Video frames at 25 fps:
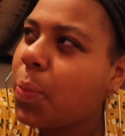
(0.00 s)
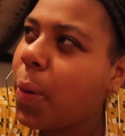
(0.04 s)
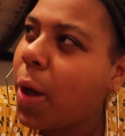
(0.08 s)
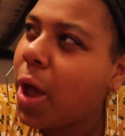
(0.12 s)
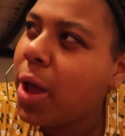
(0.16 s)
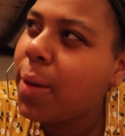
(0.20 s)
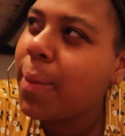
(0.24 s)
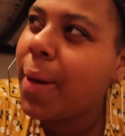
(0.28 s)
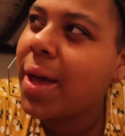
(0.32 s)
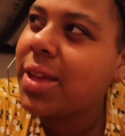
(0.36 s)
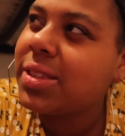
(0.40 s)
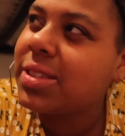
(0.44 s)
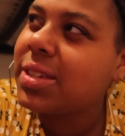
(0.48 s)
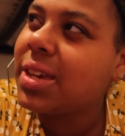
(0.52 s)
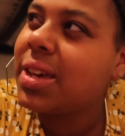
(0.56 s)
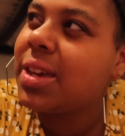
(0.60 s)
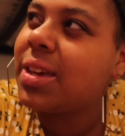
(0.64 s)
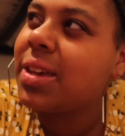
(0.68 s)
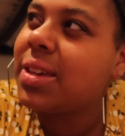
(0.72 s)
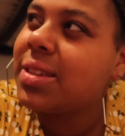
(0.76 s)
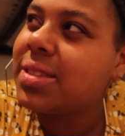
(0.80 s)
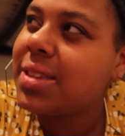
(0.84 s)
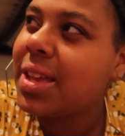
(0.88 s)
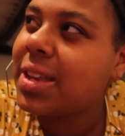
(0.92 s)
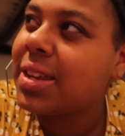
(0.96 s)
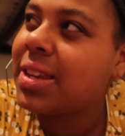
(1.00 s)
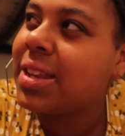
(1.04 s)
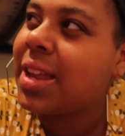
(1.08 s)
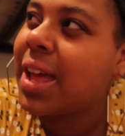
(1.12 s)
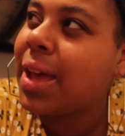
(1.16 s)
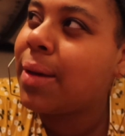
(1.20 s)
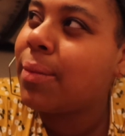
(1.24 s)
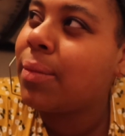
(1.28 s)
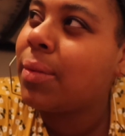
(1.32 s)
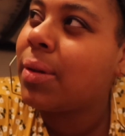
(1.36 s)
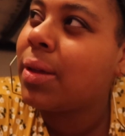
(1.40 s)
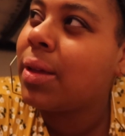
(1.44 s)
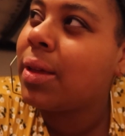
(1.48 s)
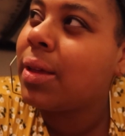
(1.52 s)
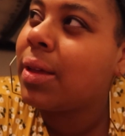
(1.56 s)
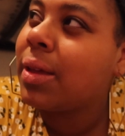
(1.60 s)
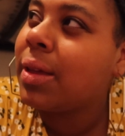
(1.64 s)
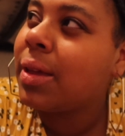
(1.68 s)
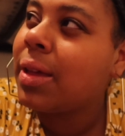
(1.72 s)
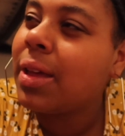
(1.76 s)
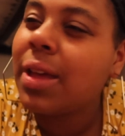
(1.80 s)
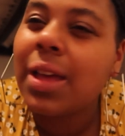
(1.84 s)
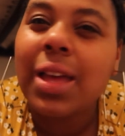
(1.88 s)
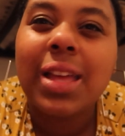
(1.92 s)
Pomata, something Palmer.